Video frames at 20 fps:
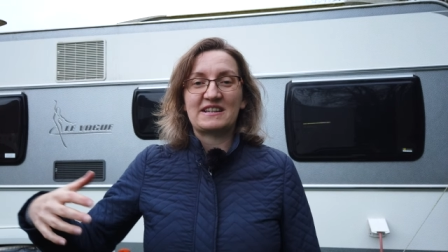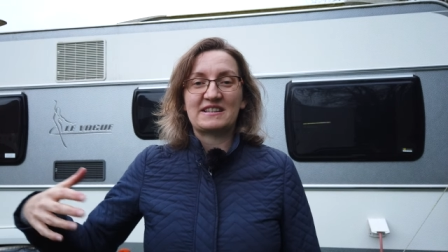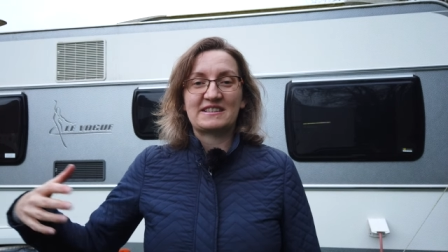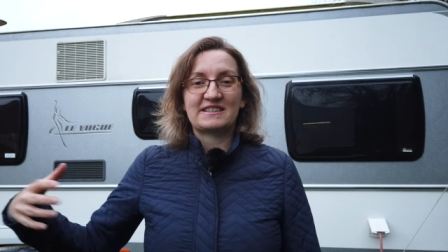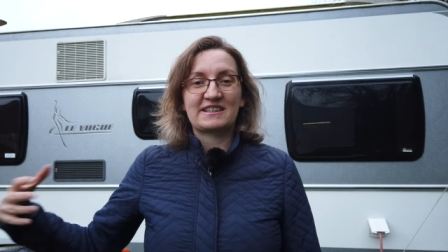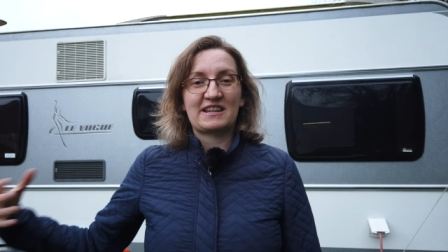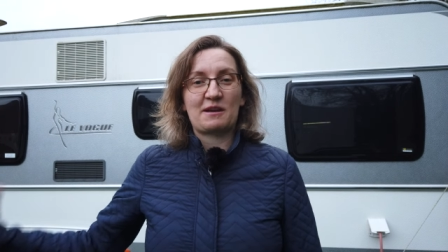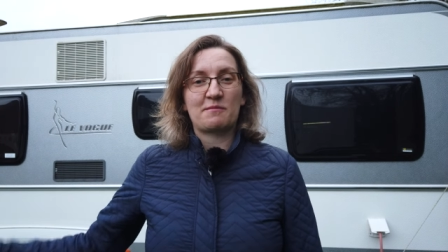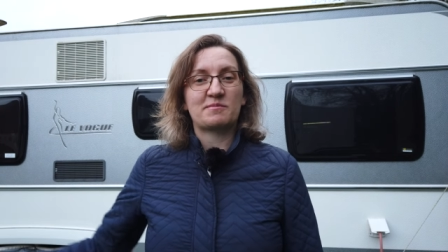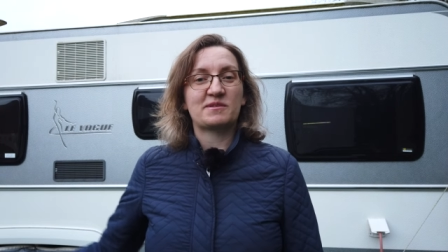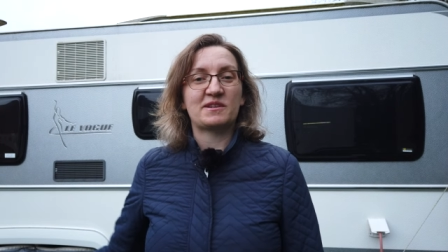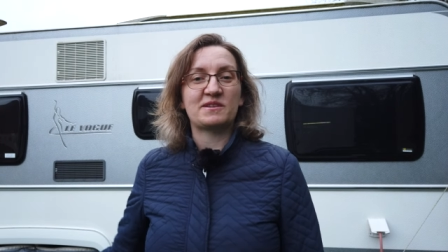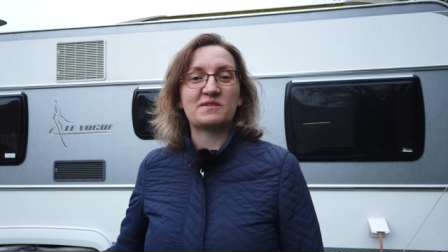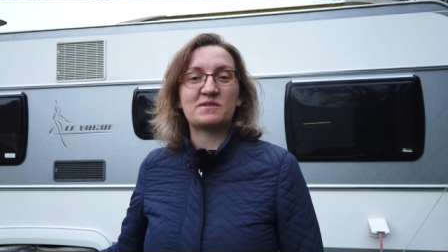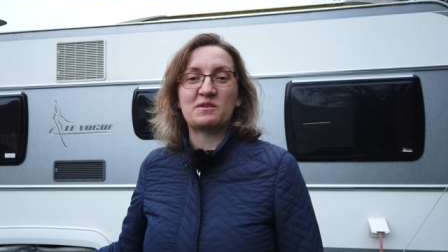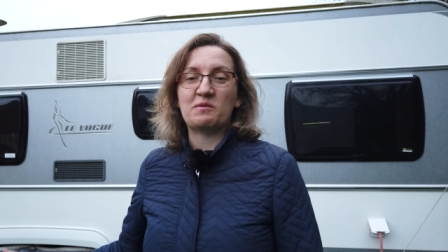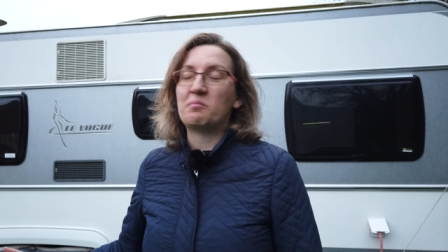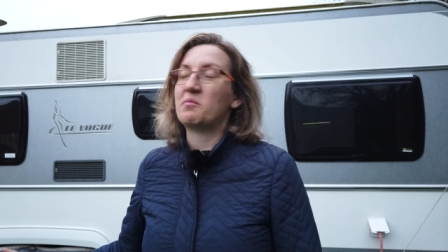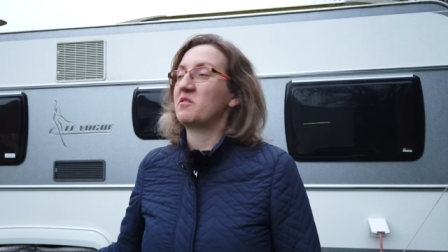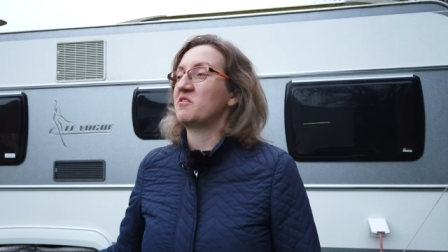as
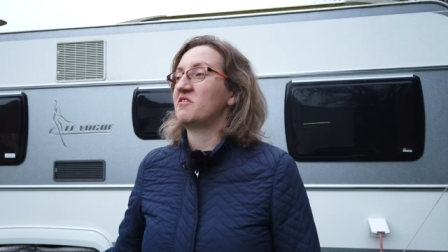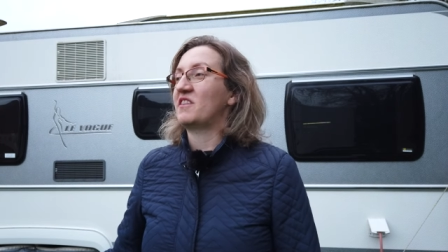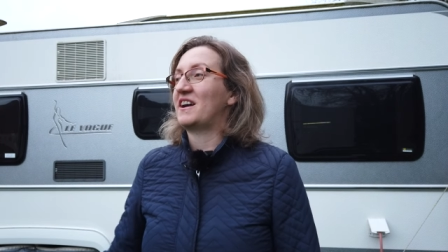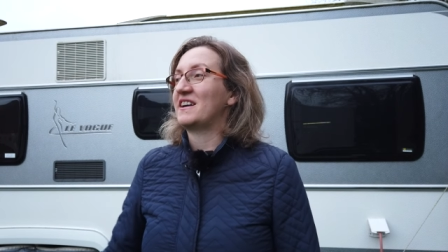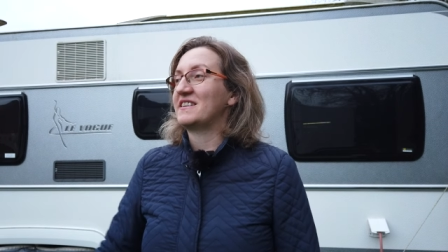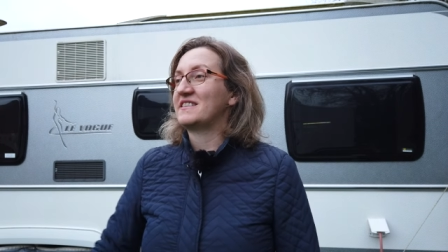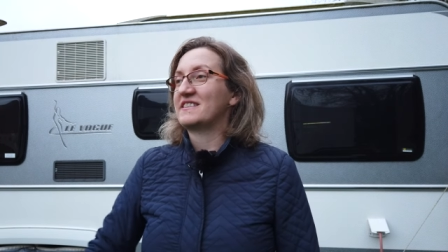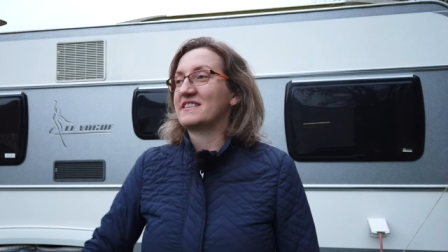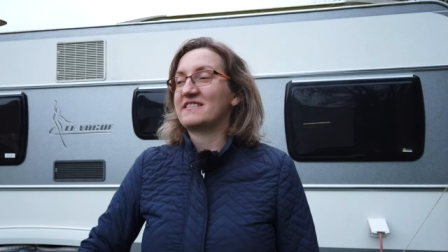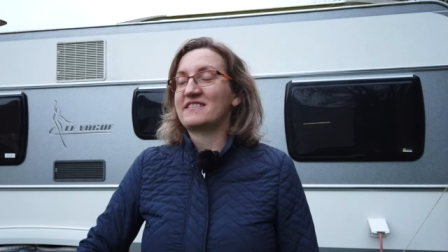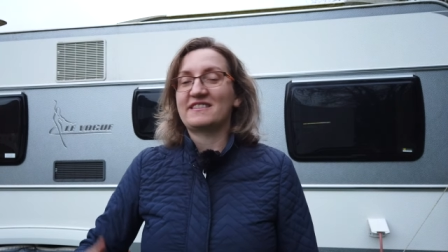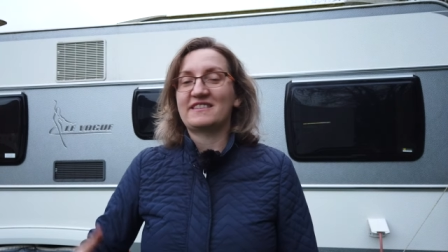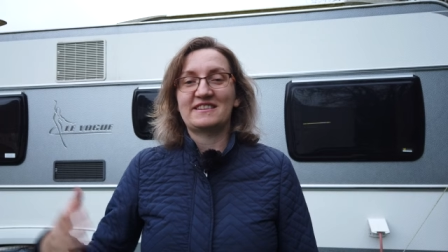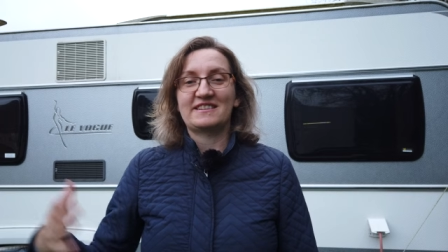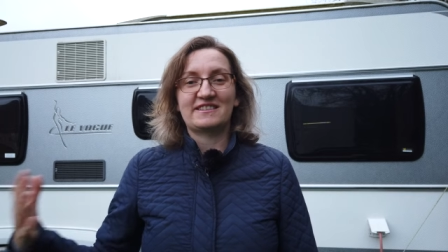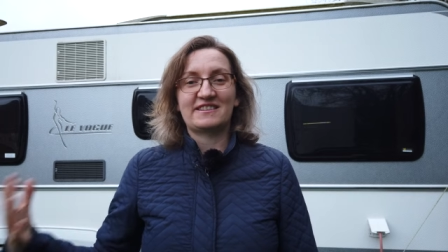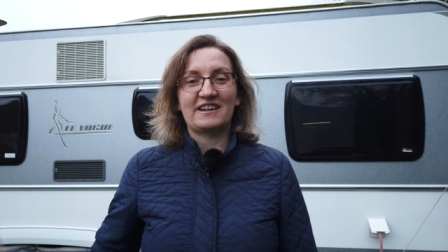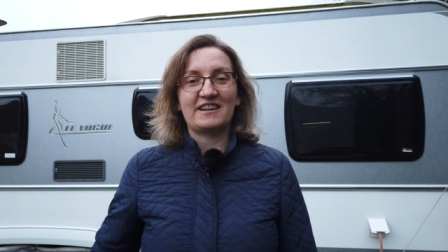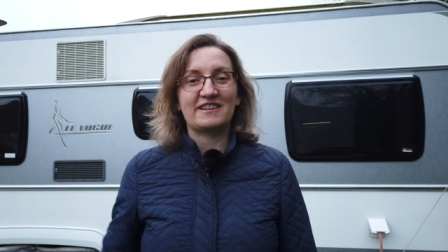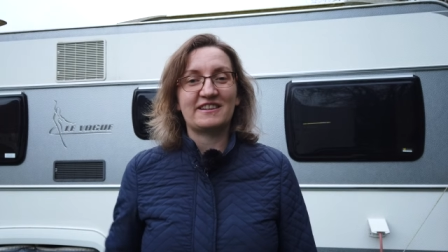campsite supervisor on
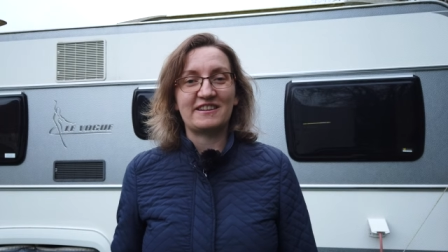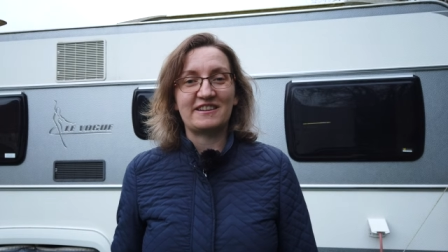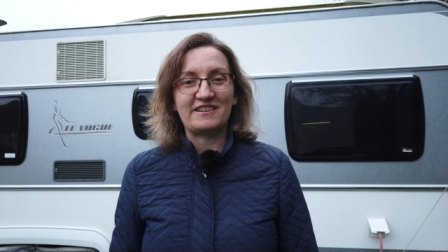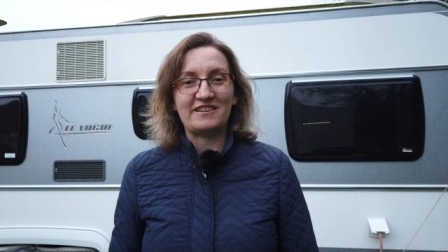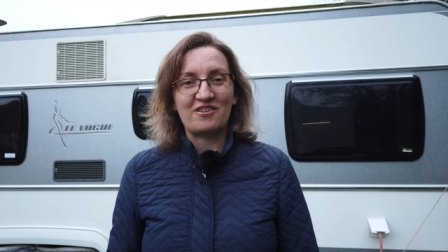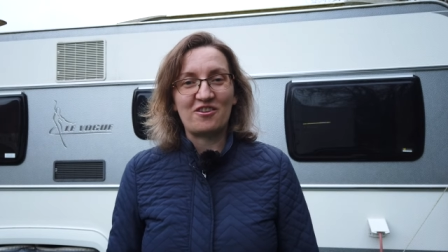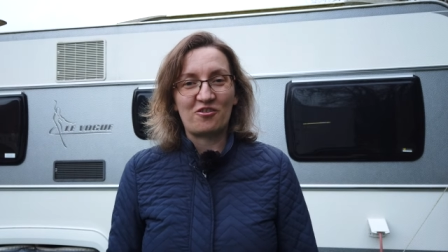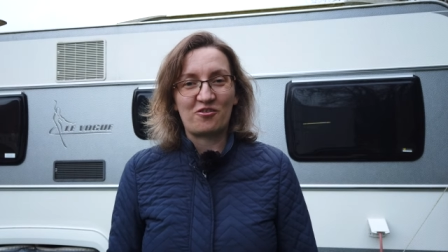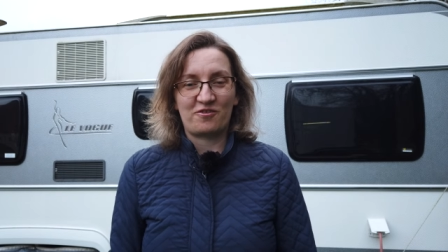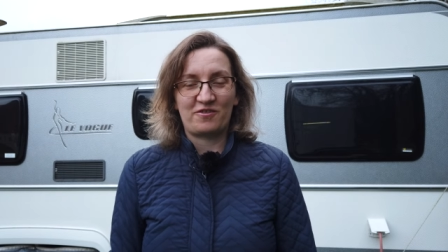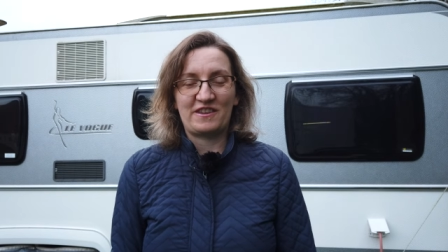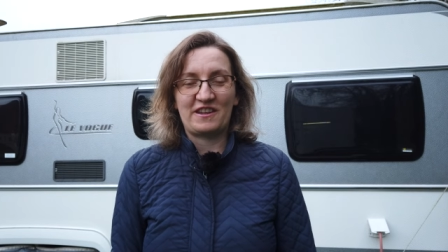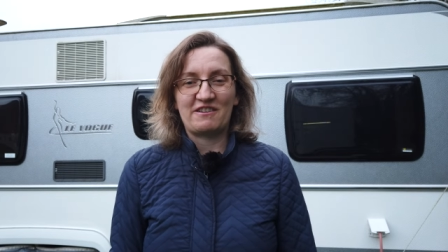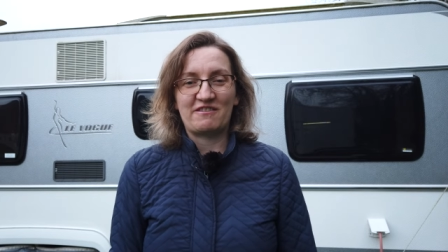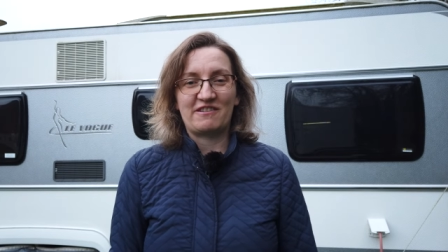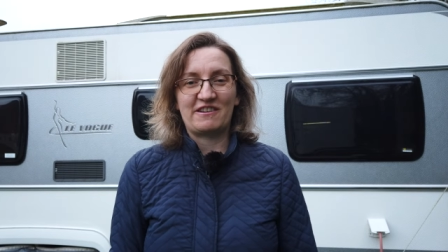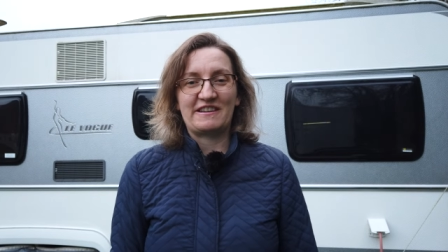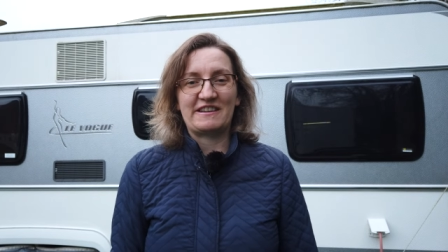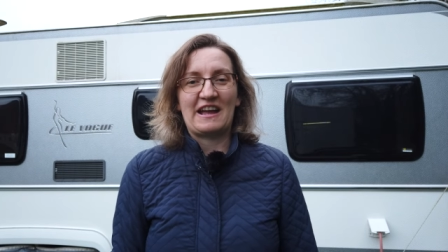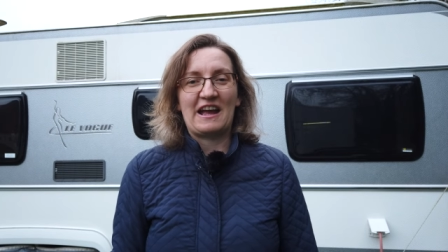a site in North
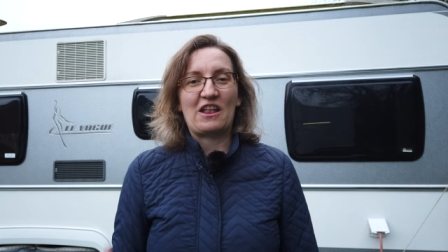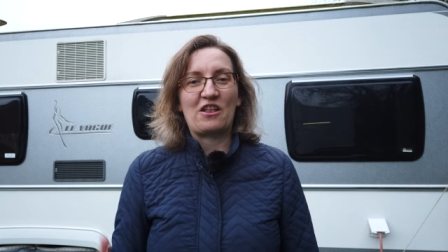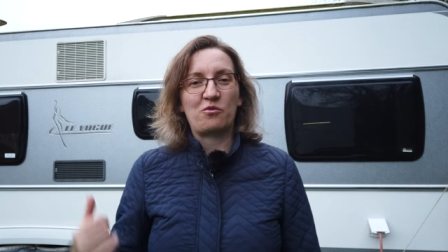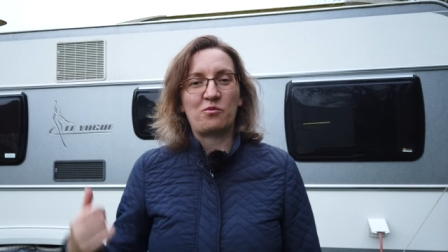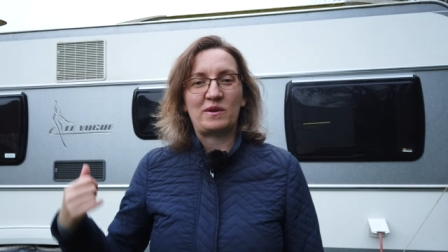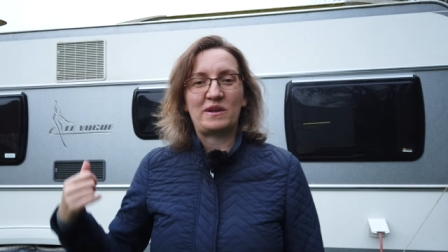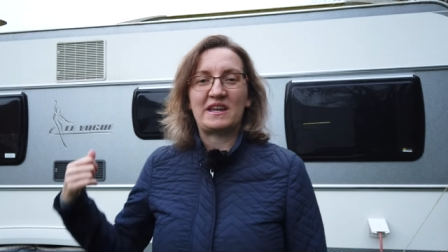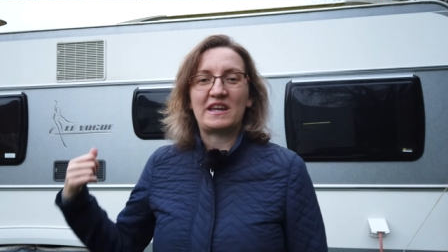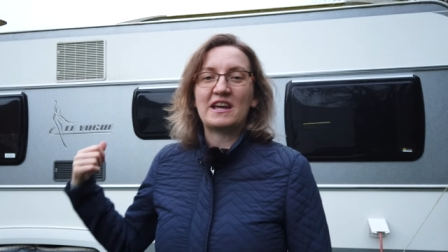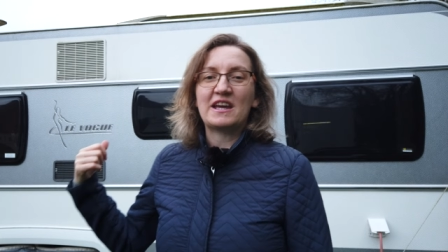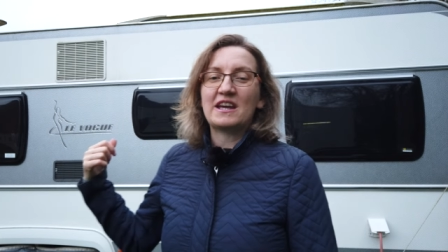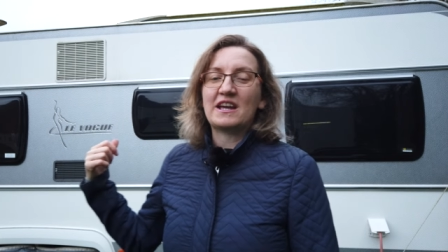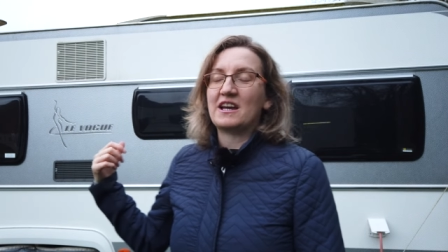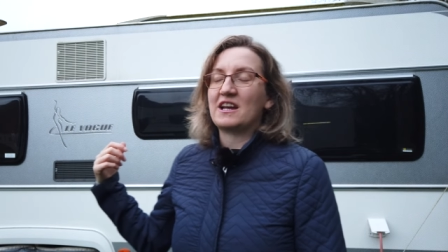Devon, and we